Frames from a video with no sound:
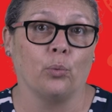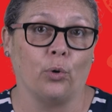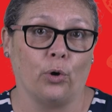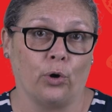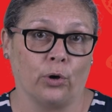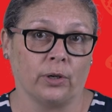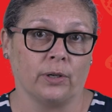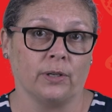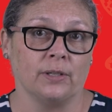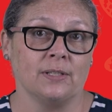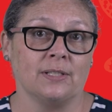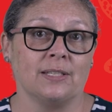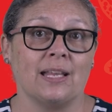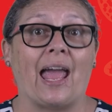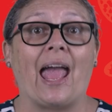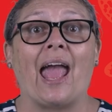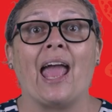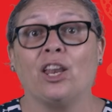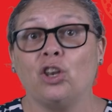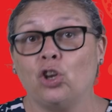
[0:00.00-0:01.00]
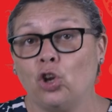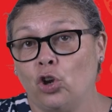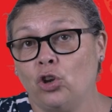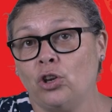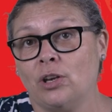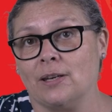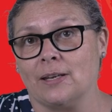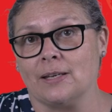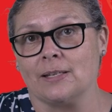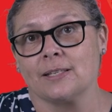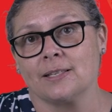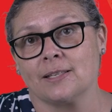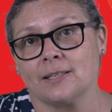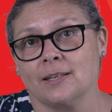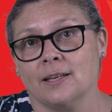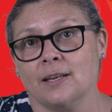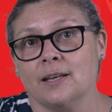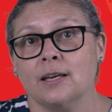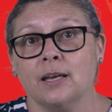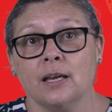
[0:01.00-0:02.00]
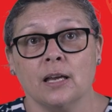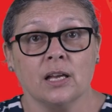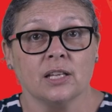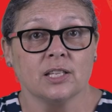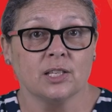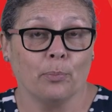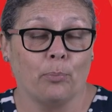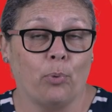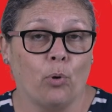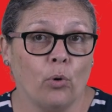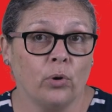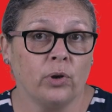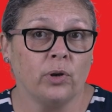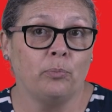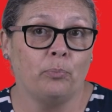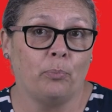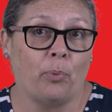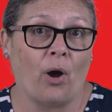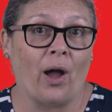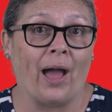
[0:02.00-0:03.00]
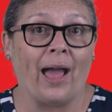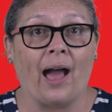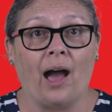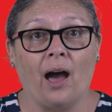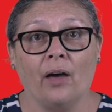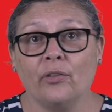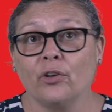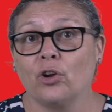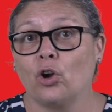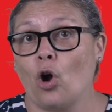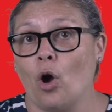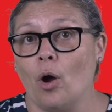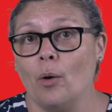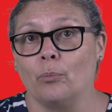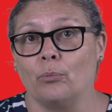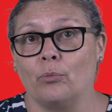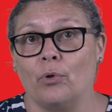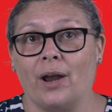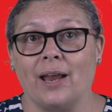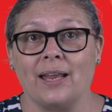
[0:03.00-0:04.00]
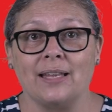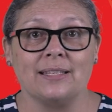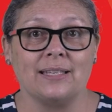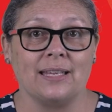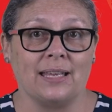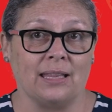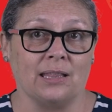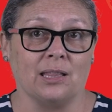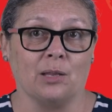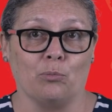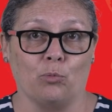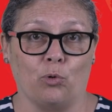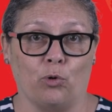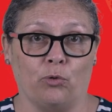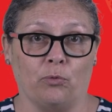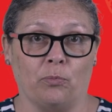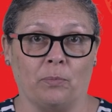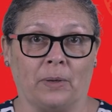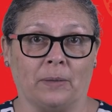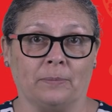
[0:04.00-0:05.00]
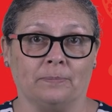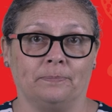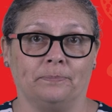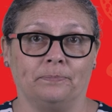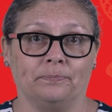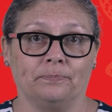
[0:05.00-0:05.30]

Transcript: workers and unionists, supported by other comrades in the movement.